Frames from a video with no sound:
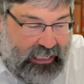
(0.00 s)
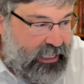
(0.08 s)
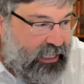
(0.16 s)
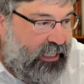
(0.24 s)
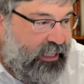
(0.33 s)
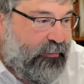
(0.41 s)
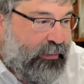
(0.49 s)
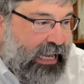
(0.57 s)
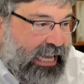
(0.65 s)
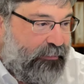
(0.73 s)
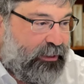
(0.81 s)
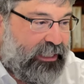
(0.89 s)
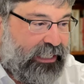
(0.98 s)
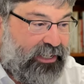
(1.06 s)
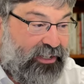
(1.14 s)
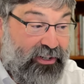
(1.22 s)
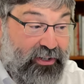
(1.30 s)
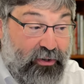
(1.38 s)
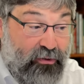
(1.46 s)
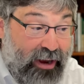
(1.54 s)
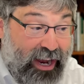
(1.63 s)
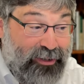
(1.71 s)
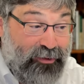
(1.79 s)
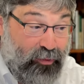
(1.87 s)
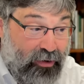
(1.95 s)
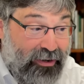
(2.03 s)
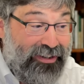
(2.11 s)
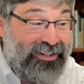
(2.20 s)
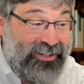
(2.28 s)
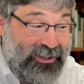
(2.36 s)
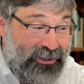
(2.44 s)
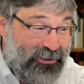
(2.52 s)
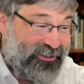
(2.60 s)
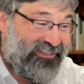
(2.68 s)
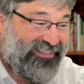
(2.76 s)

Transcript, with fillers: in the Bible is a direct word to you.